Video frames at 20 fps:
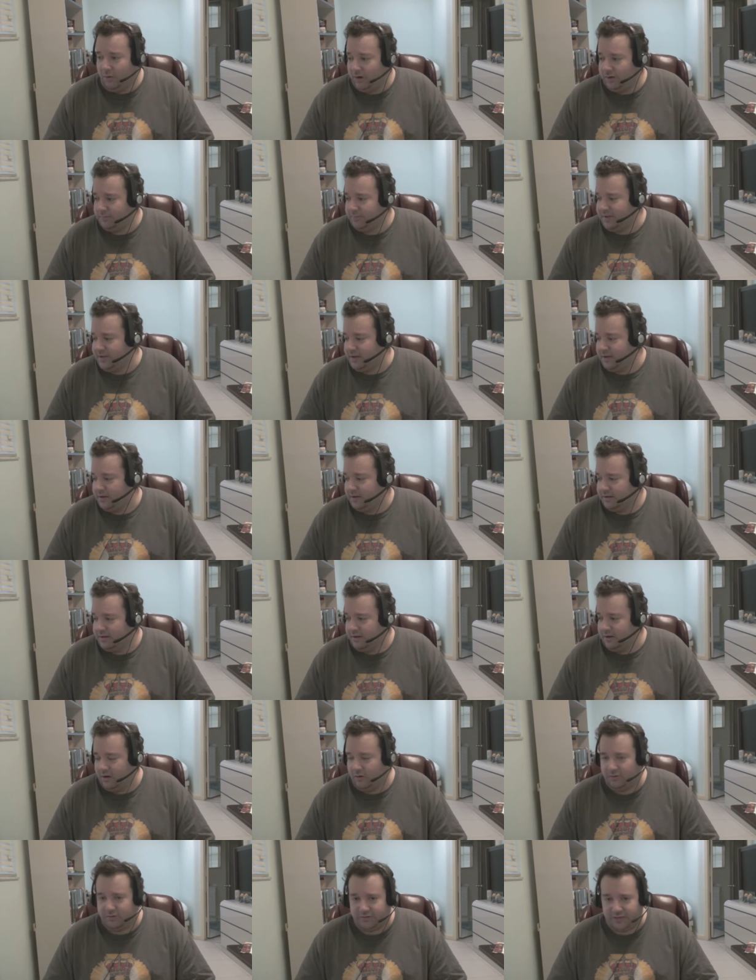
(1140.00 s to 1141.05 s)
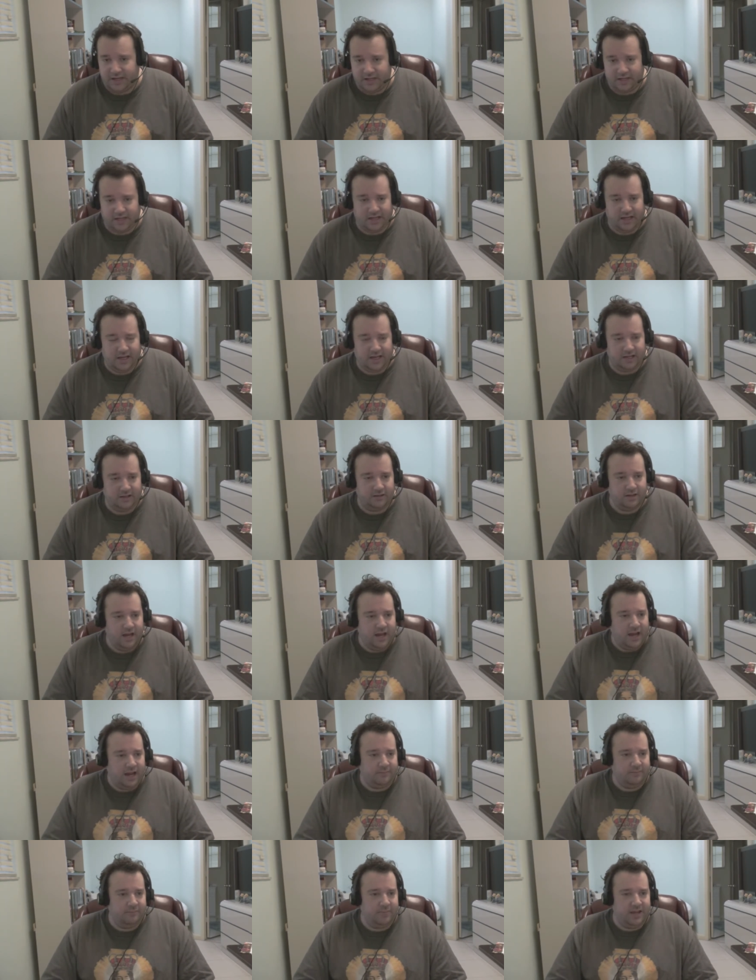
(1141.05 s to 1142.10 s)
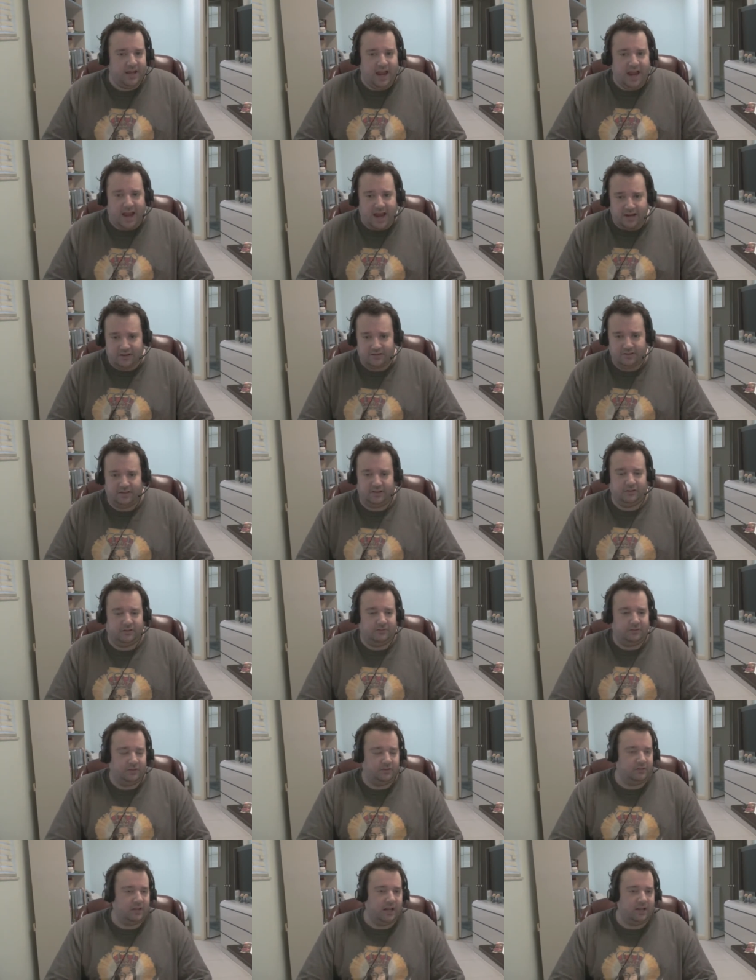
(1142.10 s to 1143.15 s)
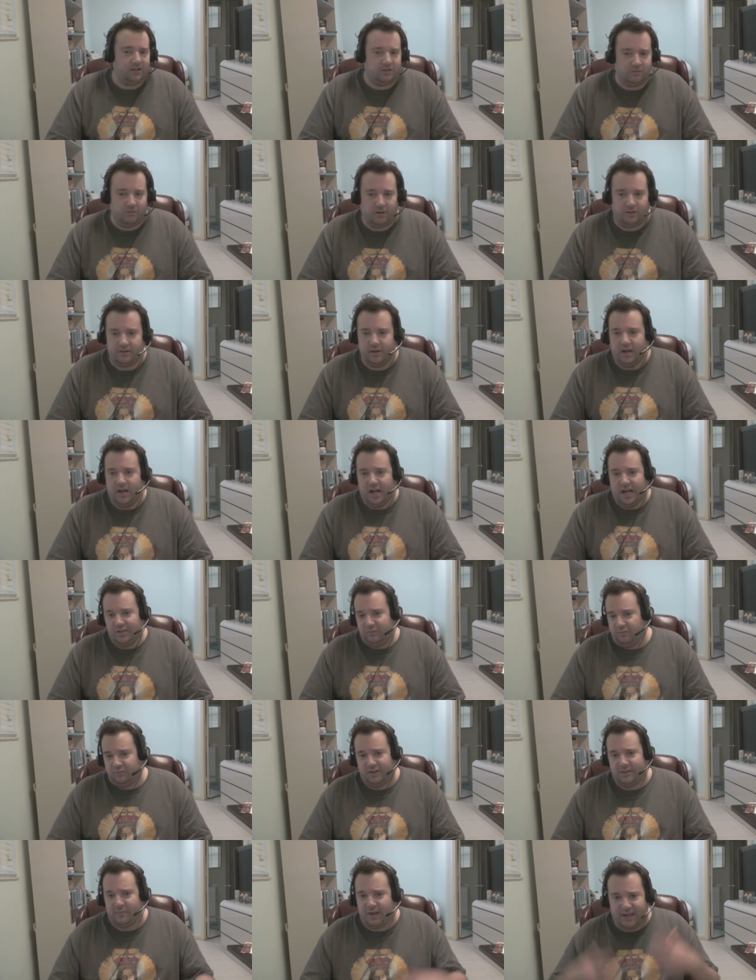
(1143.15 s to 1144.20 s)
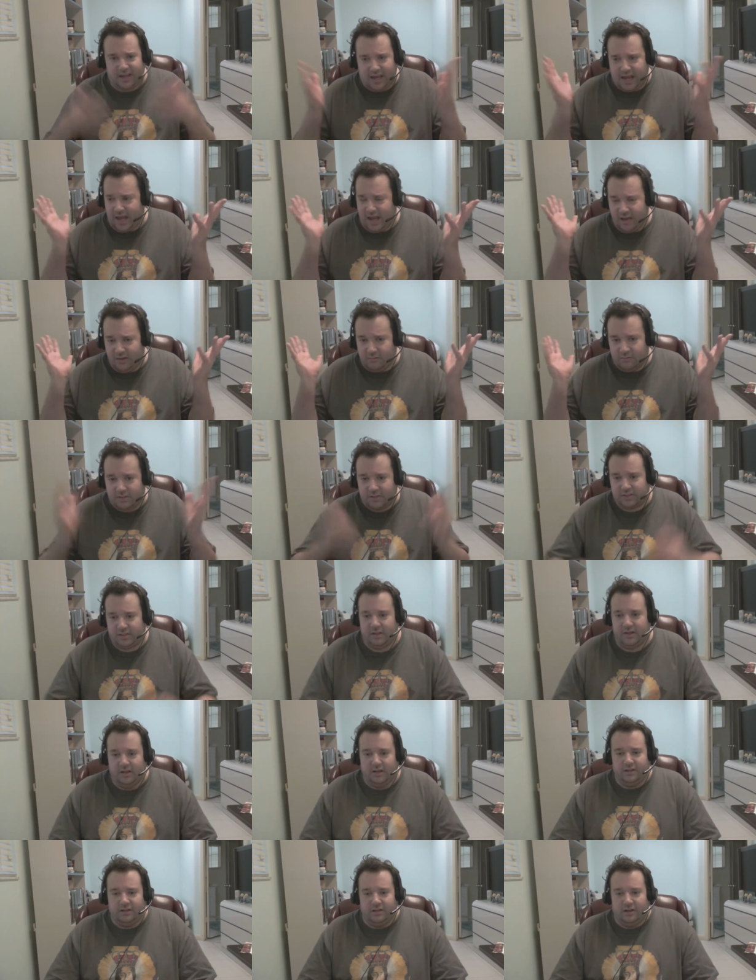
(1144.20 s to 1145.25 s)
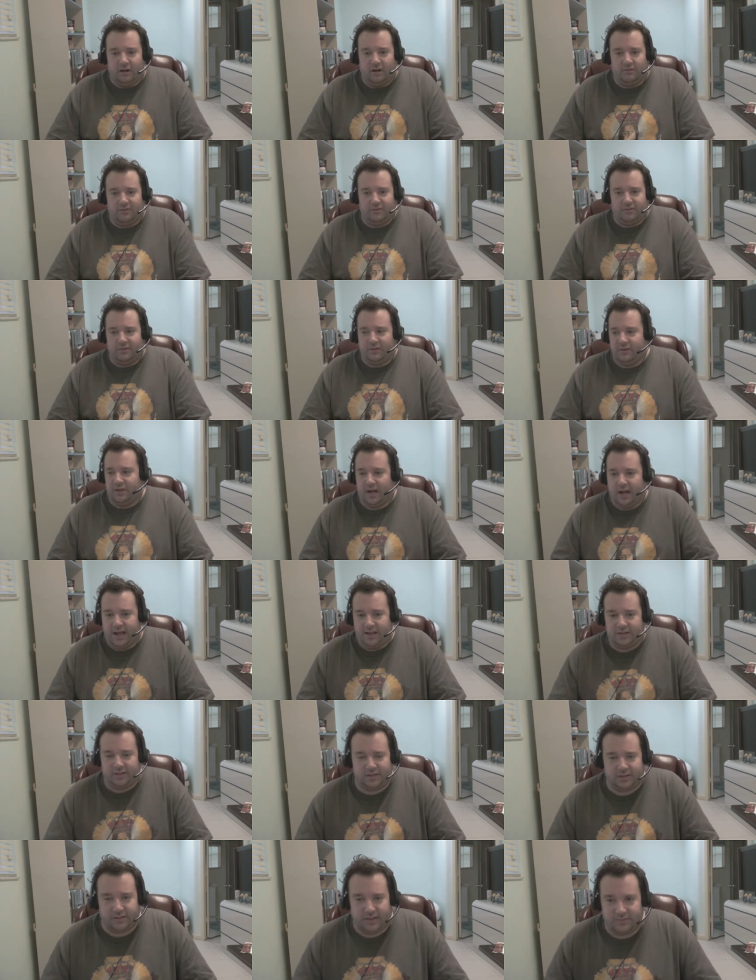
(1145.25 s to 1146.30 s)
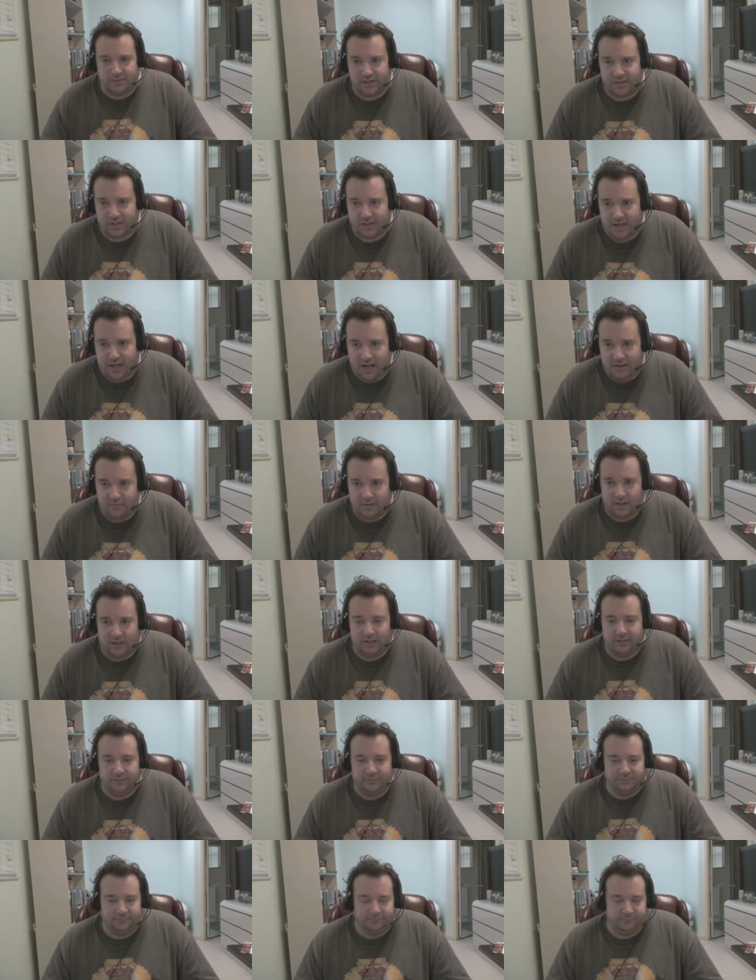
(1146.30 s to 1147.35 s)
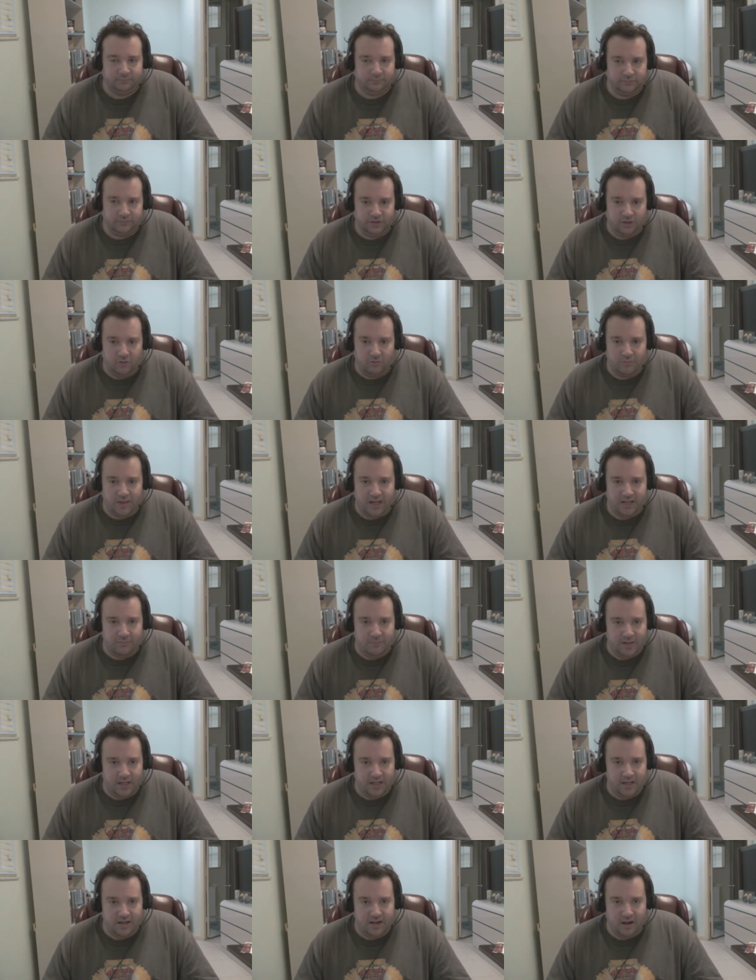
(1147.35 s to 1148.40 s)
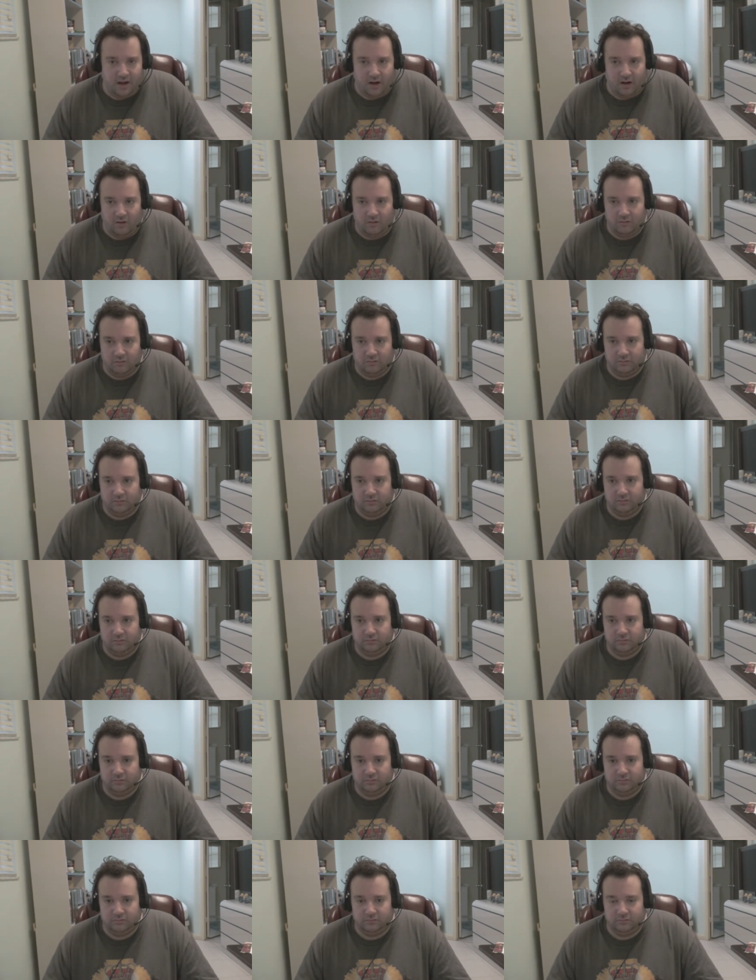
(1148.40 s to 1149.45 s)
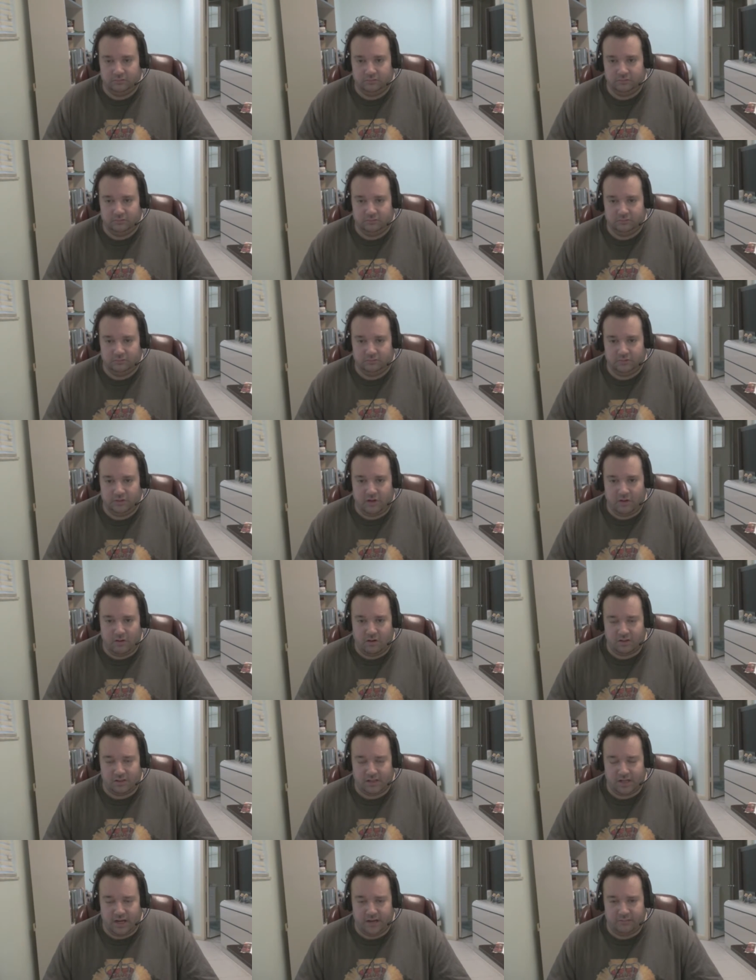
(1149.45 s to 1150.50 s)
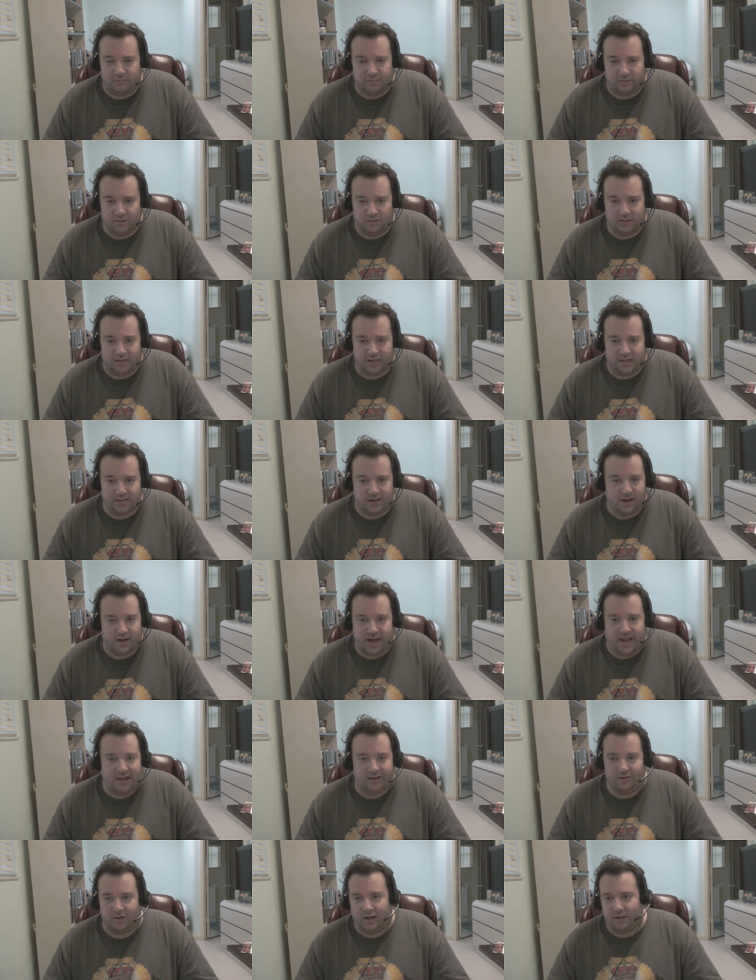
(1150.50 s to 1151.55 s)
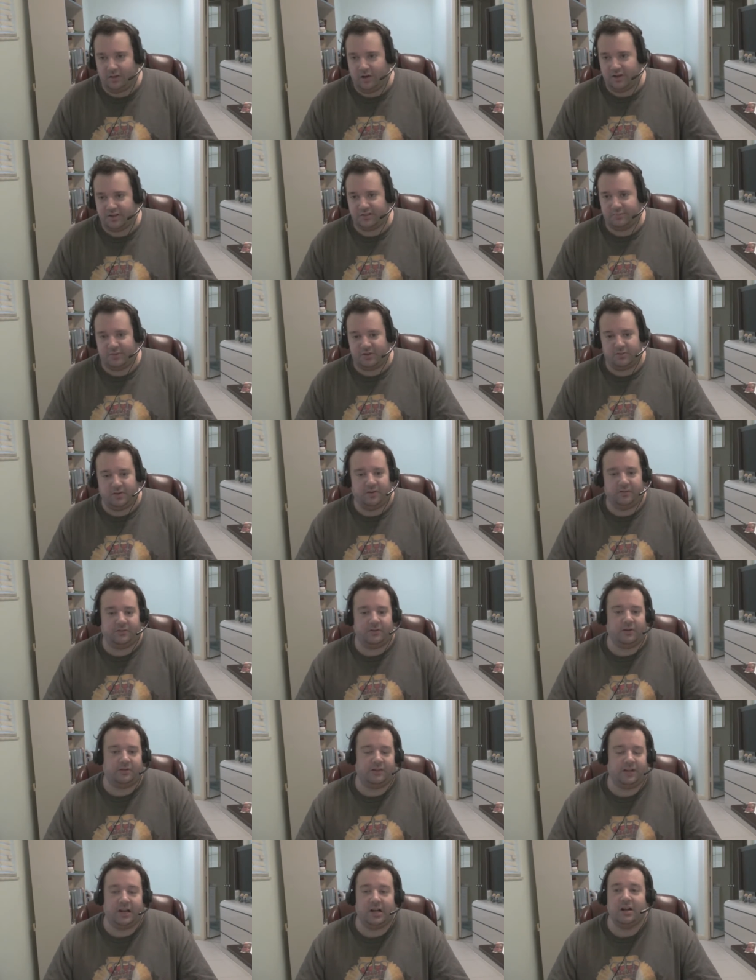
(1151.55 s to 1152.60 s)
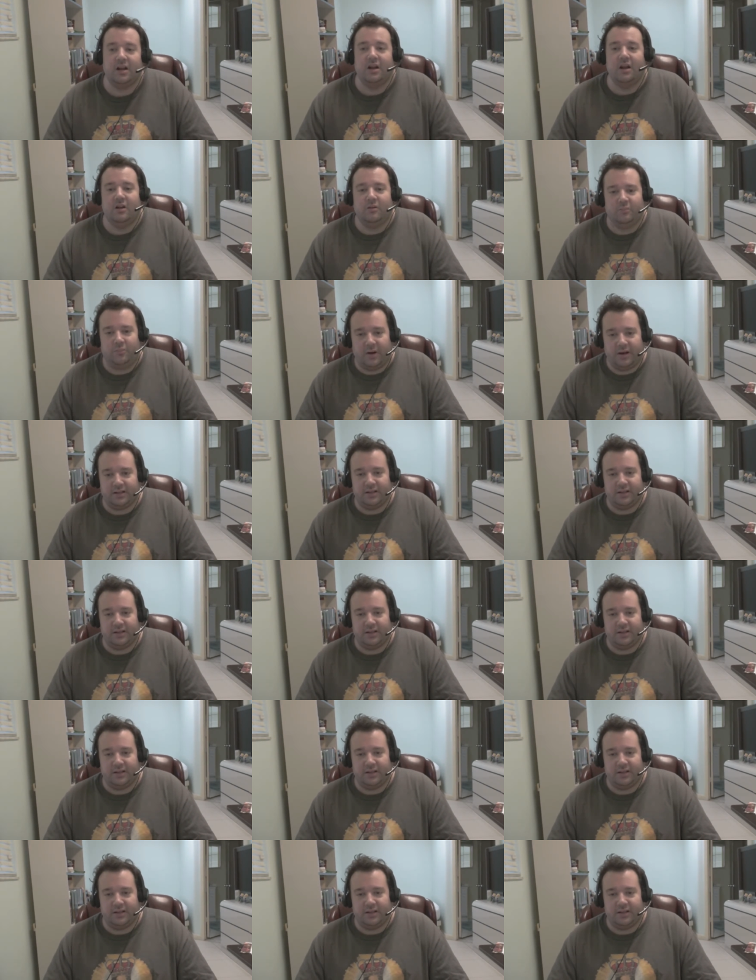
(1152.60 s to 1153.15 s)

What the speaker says: be, thinking and be active, and I want to play my games. I'm just a gamer. Don't make me, go outside and protest. Oh, I don't know. I lost my train of thought there. But,